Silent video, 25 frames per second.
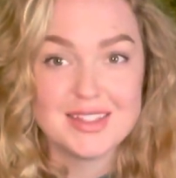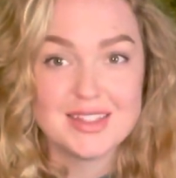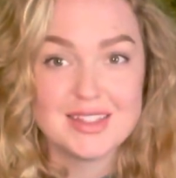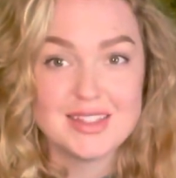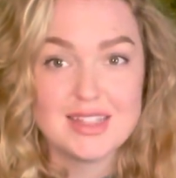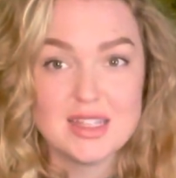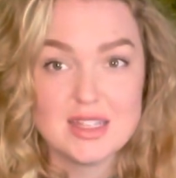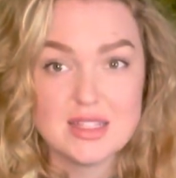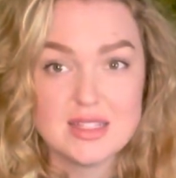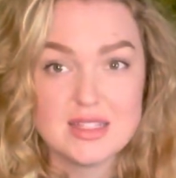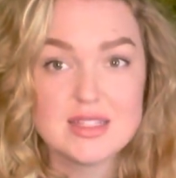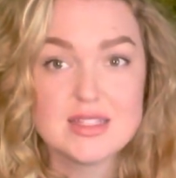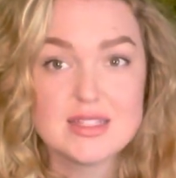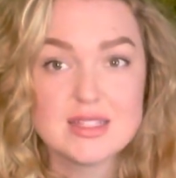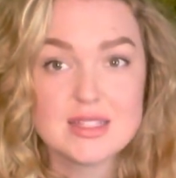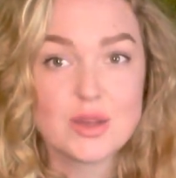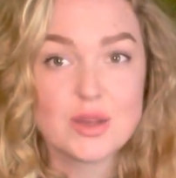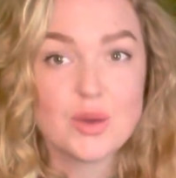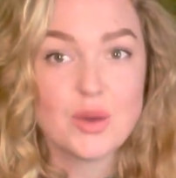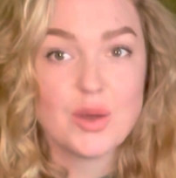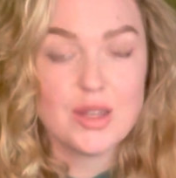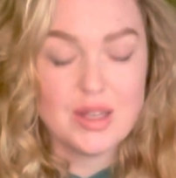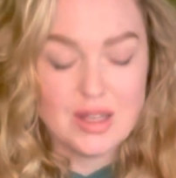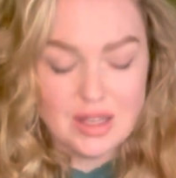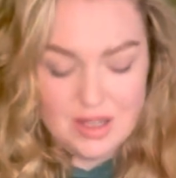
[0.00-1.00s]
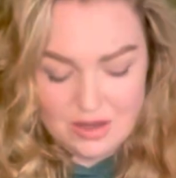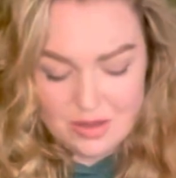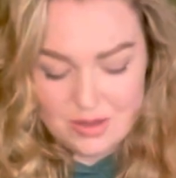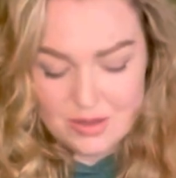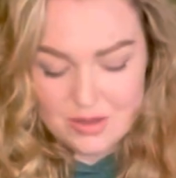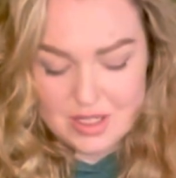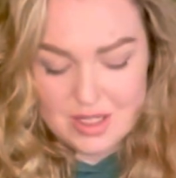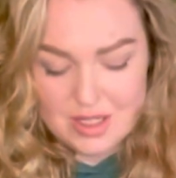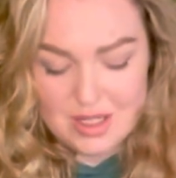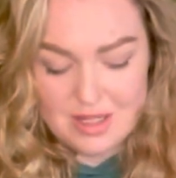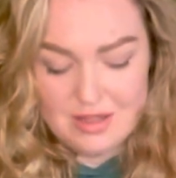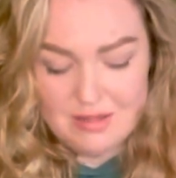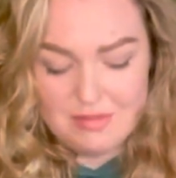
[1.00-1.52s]
this is a good
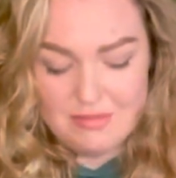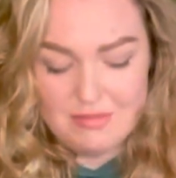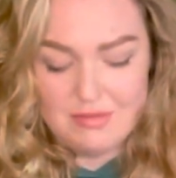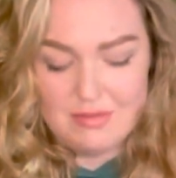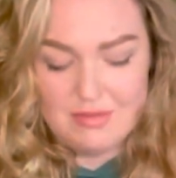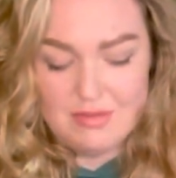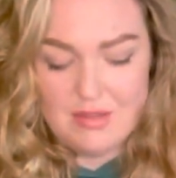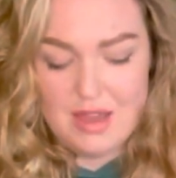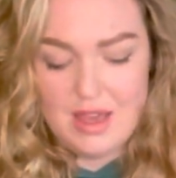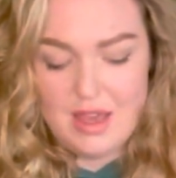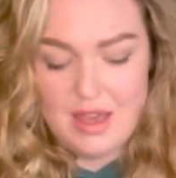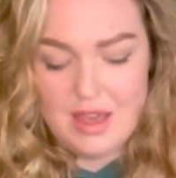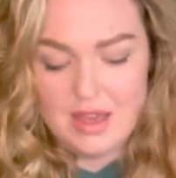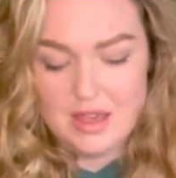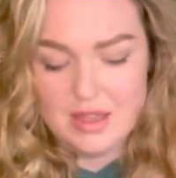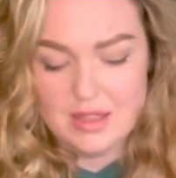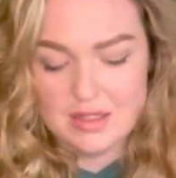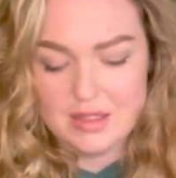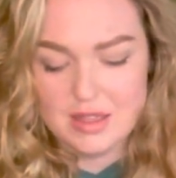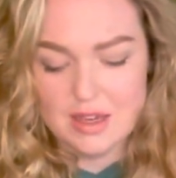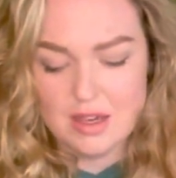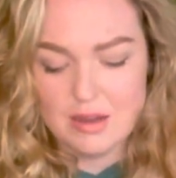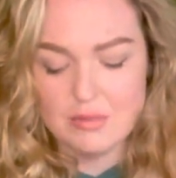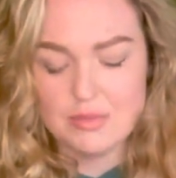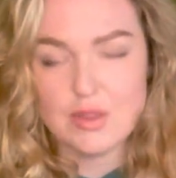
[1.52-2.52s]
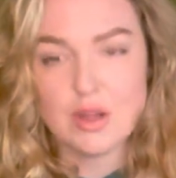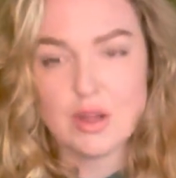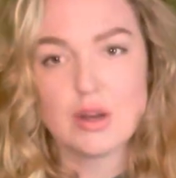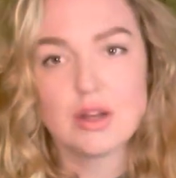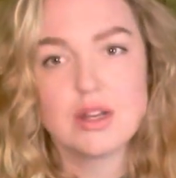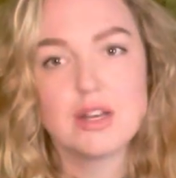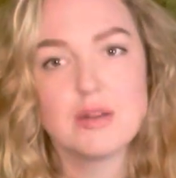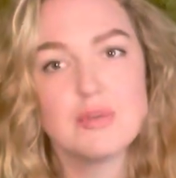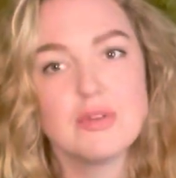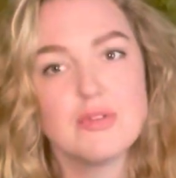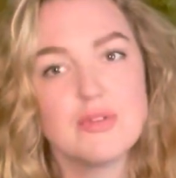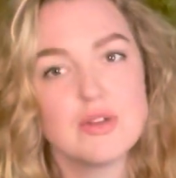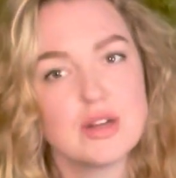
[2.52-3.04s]
energy, and they're going
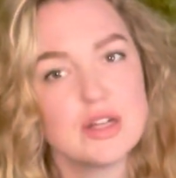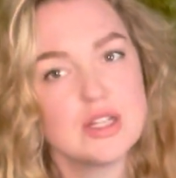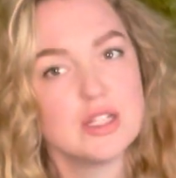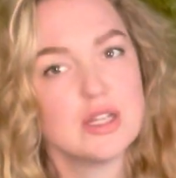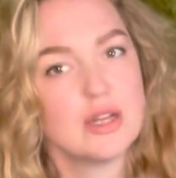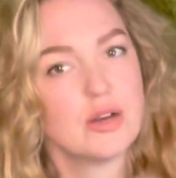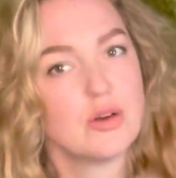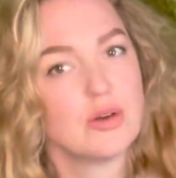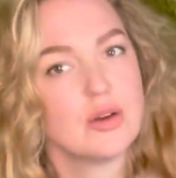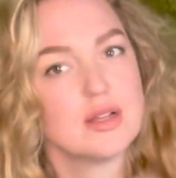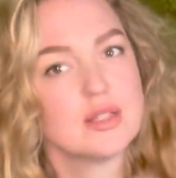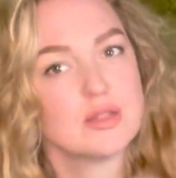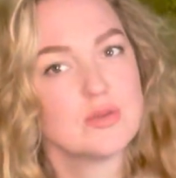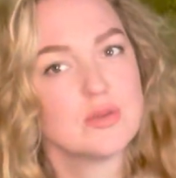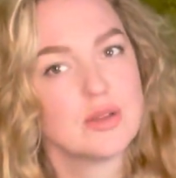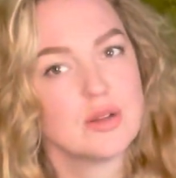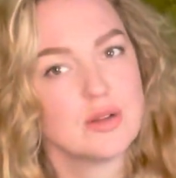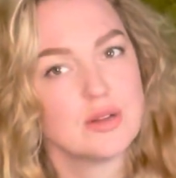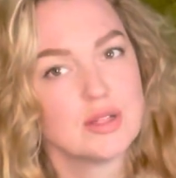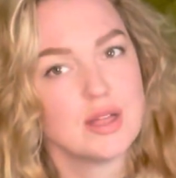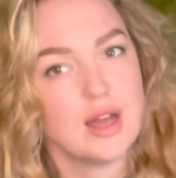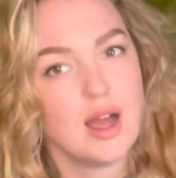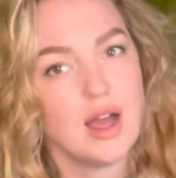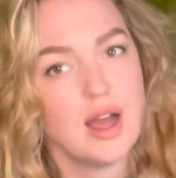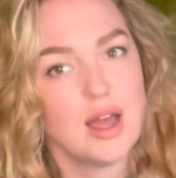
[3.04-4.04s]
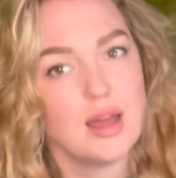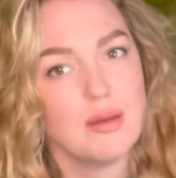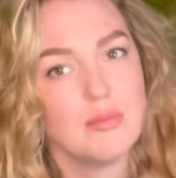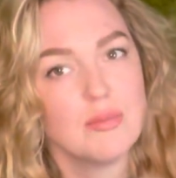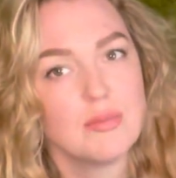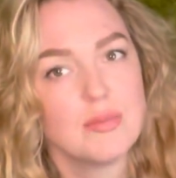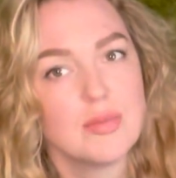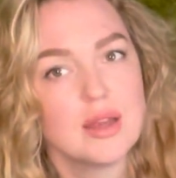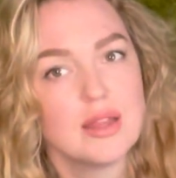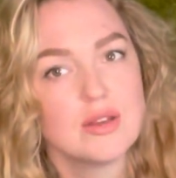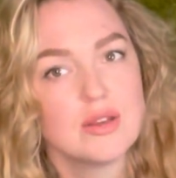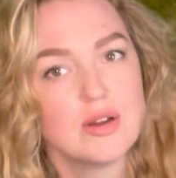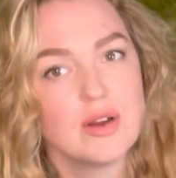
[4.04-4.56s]
to be very generous with their time
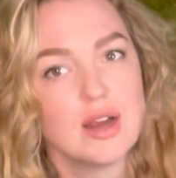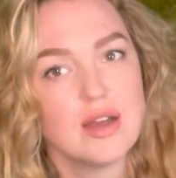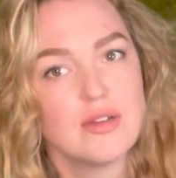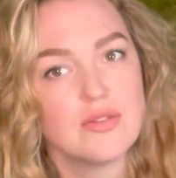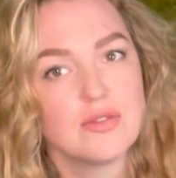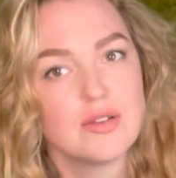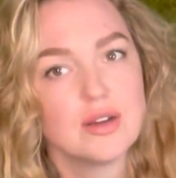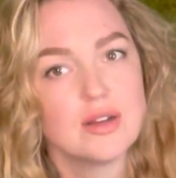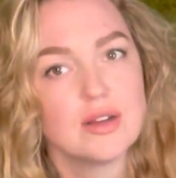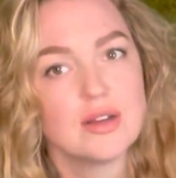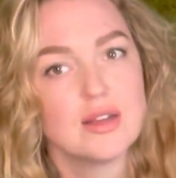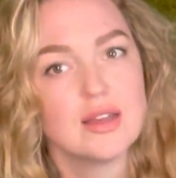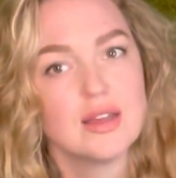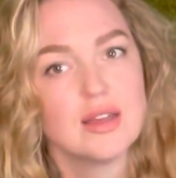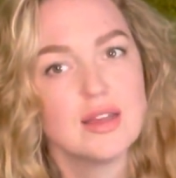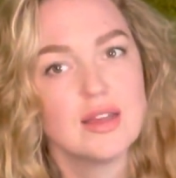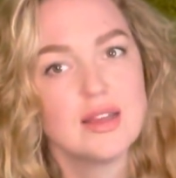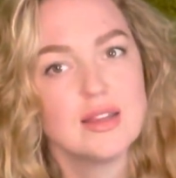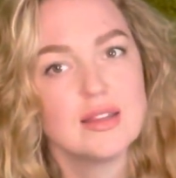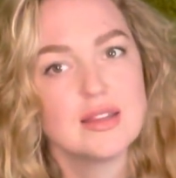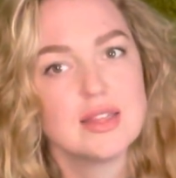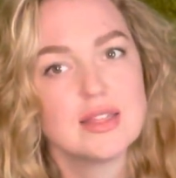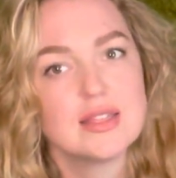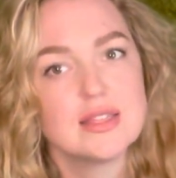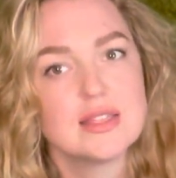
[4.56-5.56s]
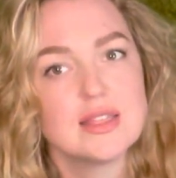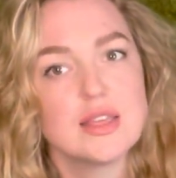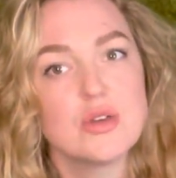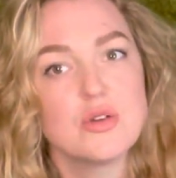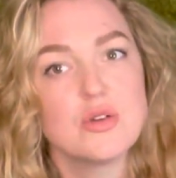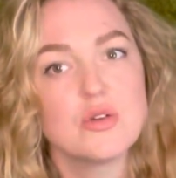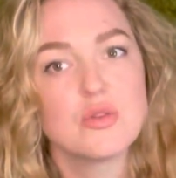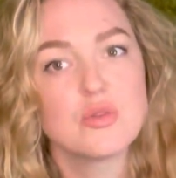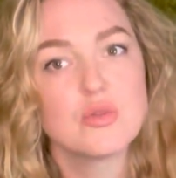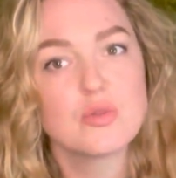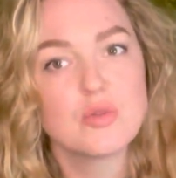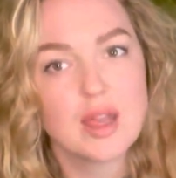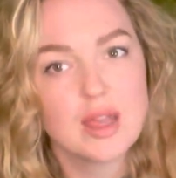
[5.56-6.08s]
and their effort. They see
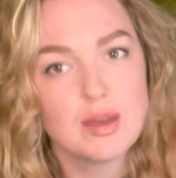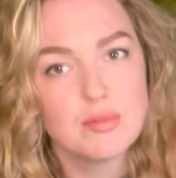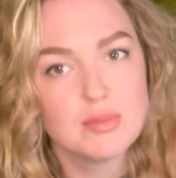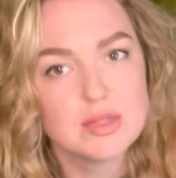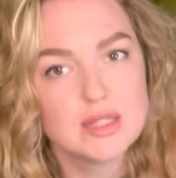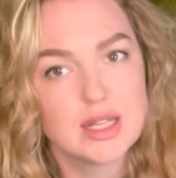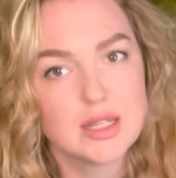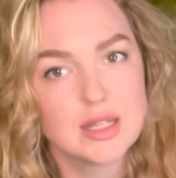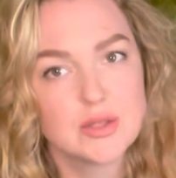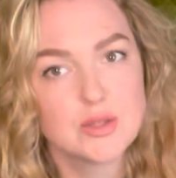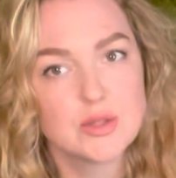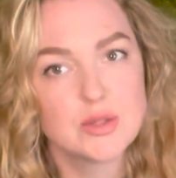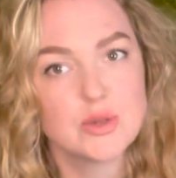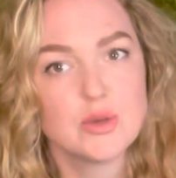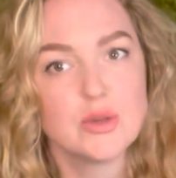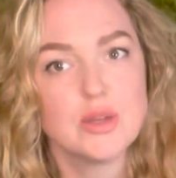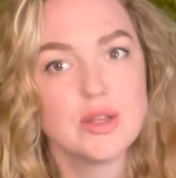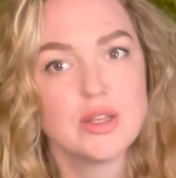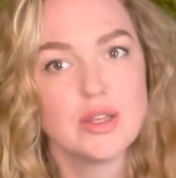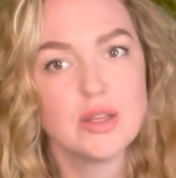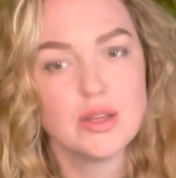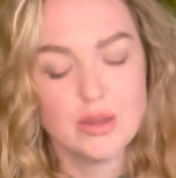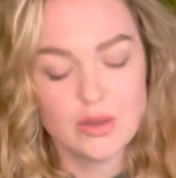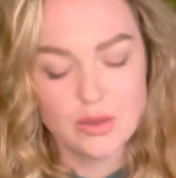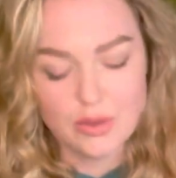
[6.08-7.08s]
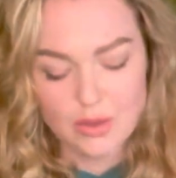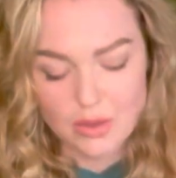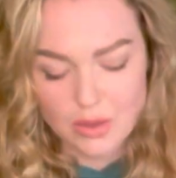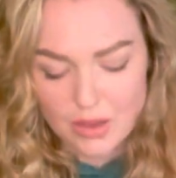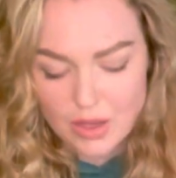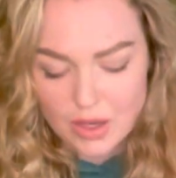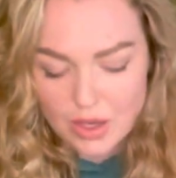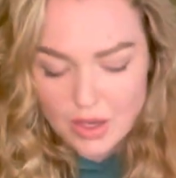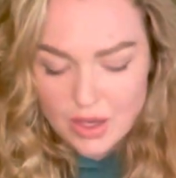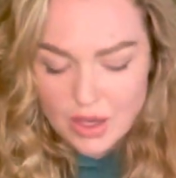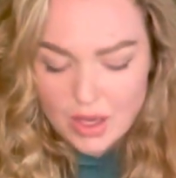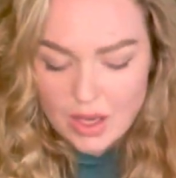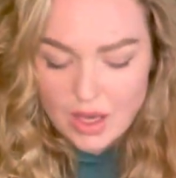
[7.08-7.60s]
great potential in you.
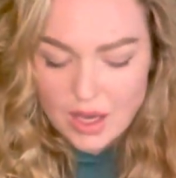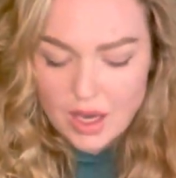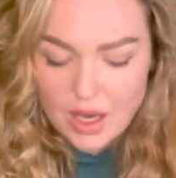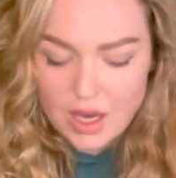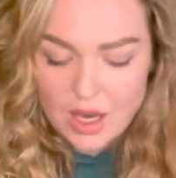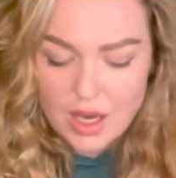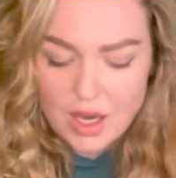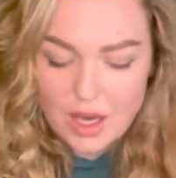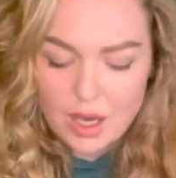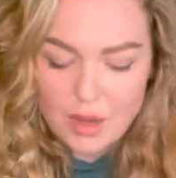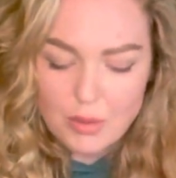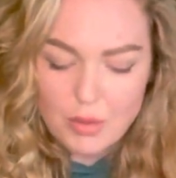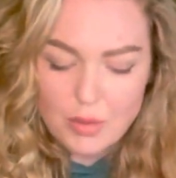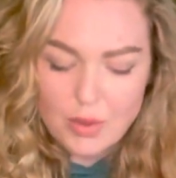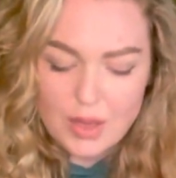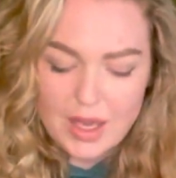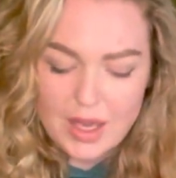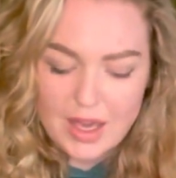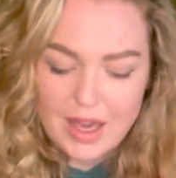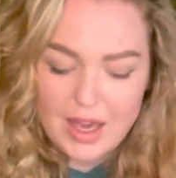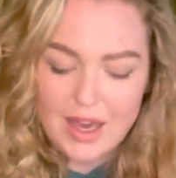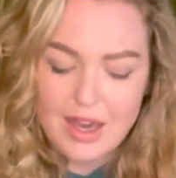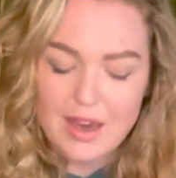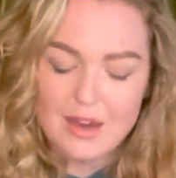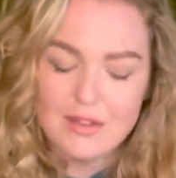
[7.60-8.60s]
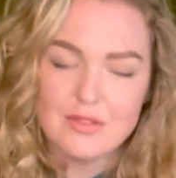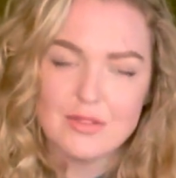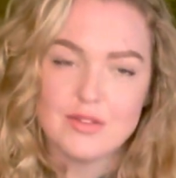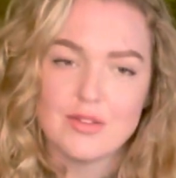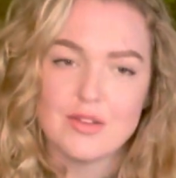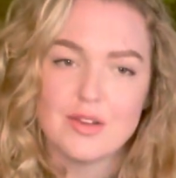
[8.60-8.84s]
We have